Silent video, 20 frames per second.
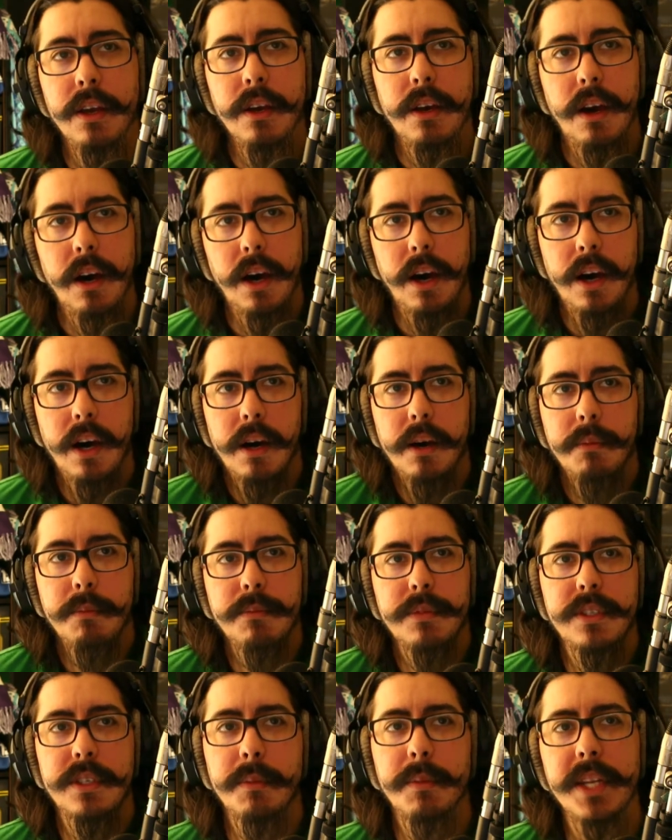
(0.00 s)

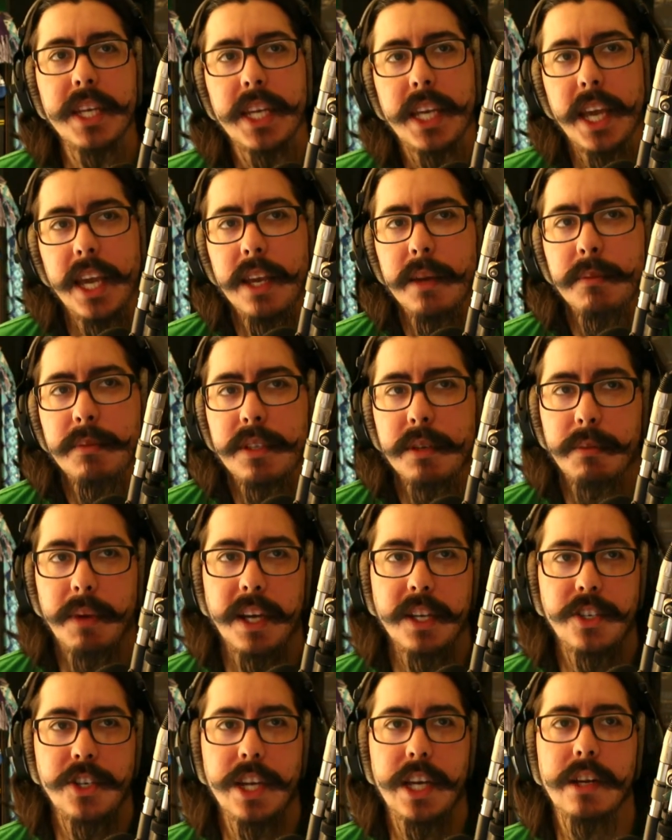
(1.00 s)
Somebody came to
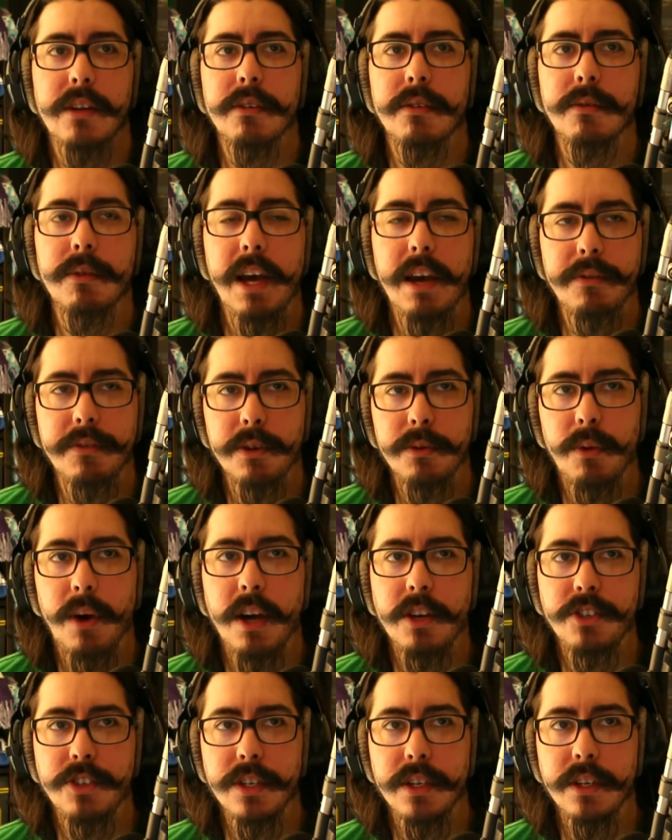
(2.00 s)
my channel after
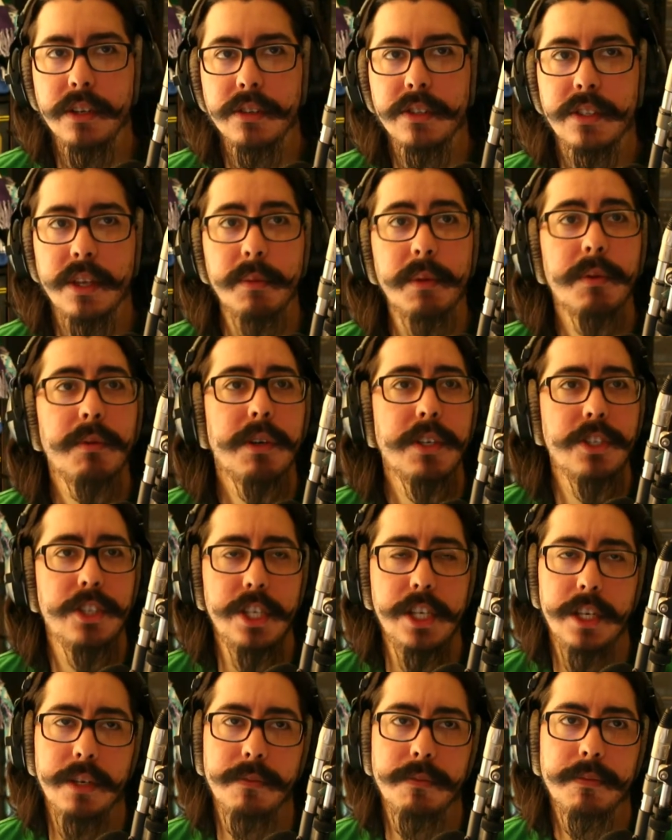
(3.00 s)
watching Summit
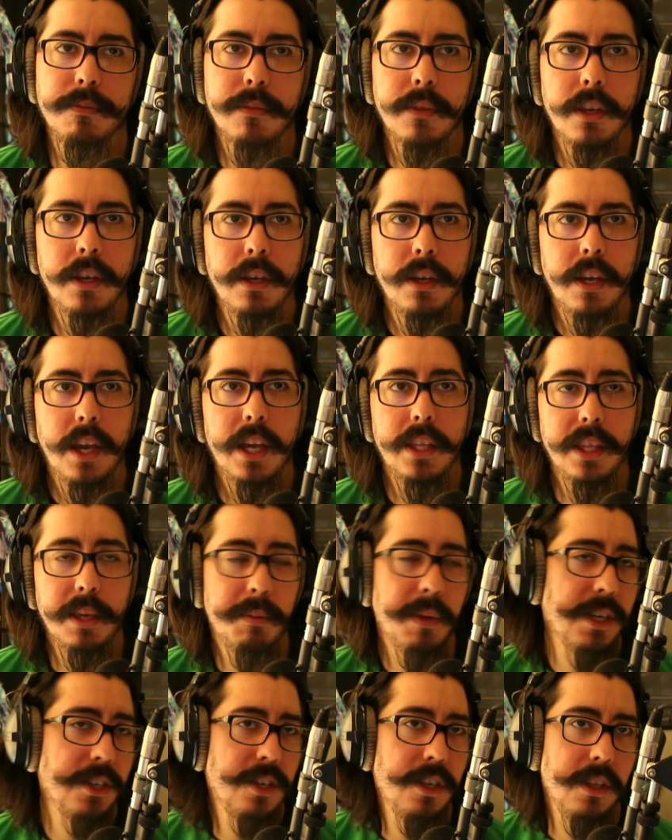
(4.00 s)
1G, and they
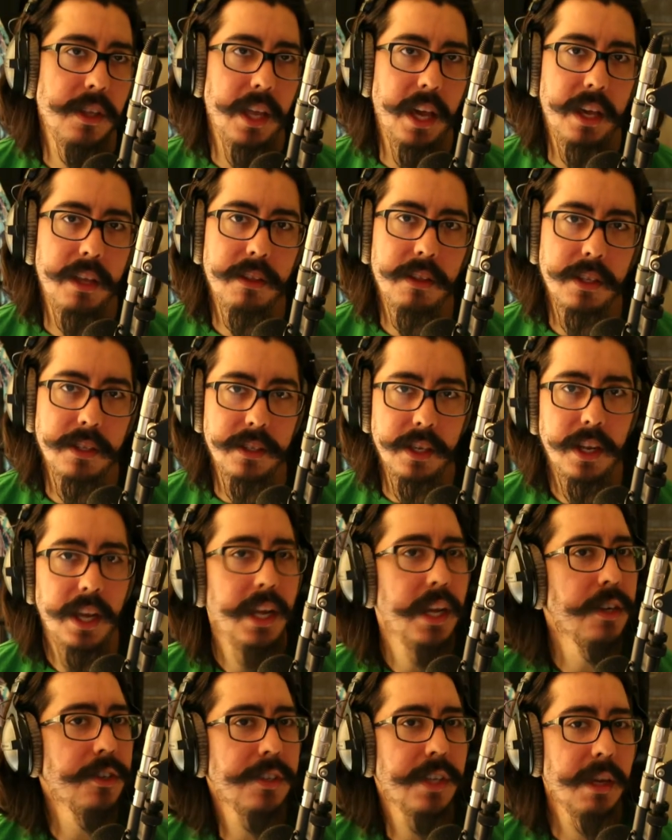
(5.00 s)
mentioned that. They said,
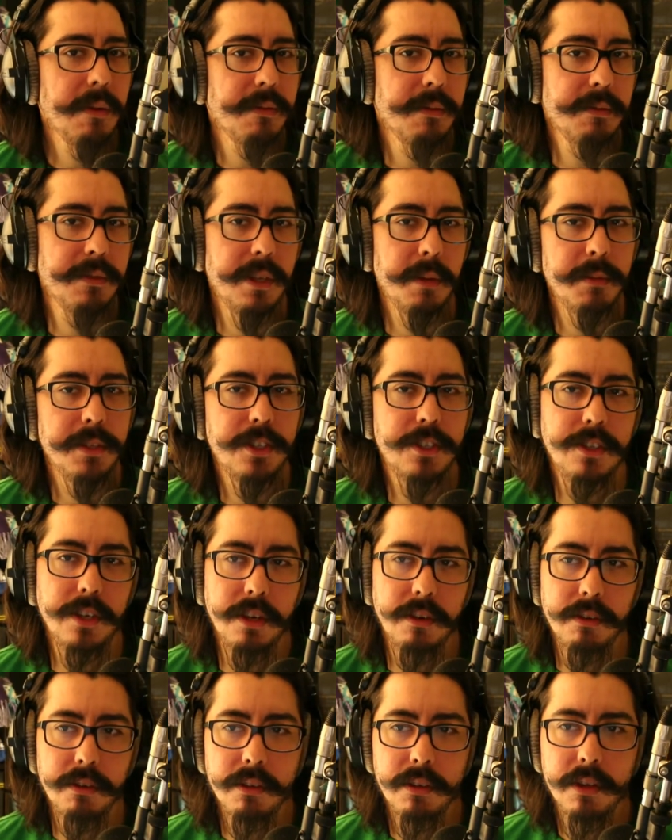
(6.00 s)
"Hey, I just came from Summit's
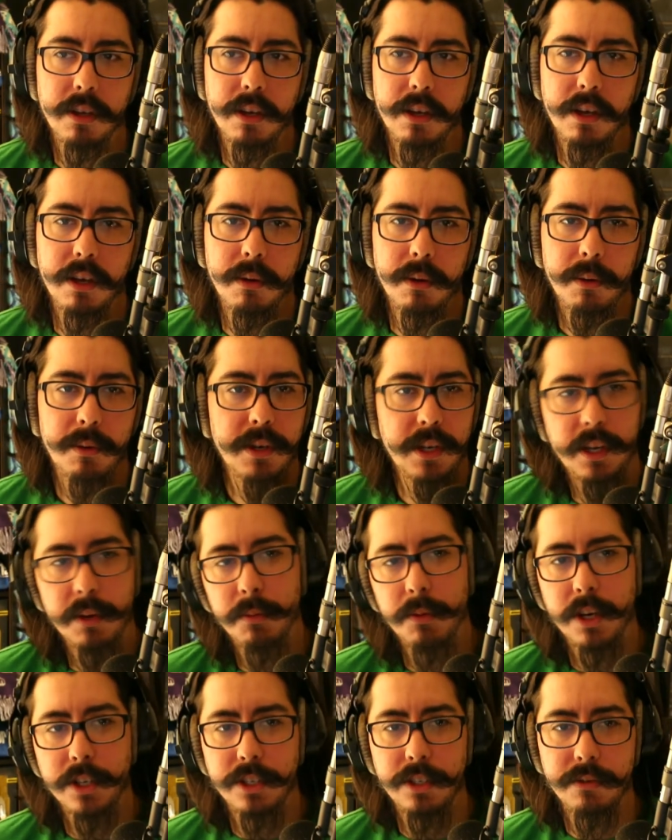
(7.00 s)
channel. I wanted to come
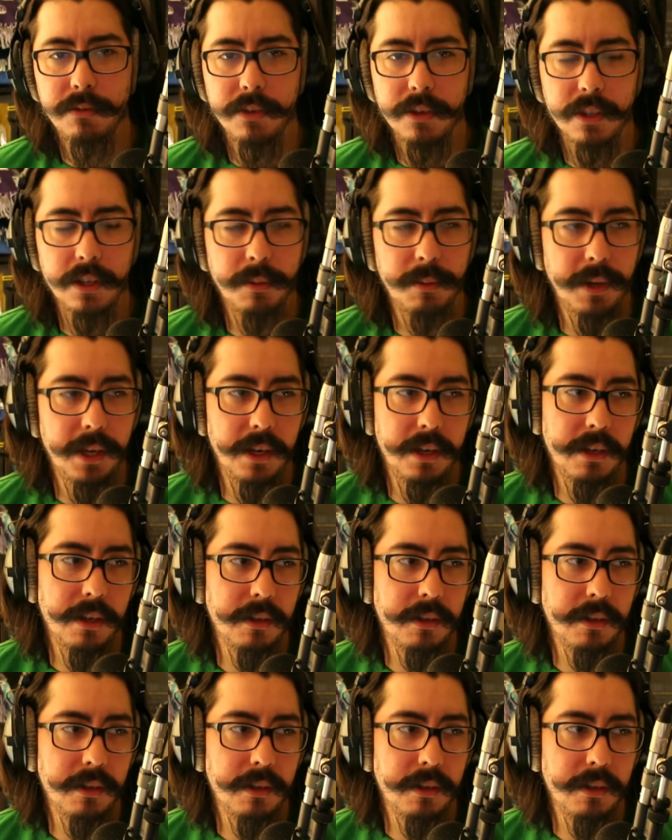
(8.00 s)
watch you for a little bit."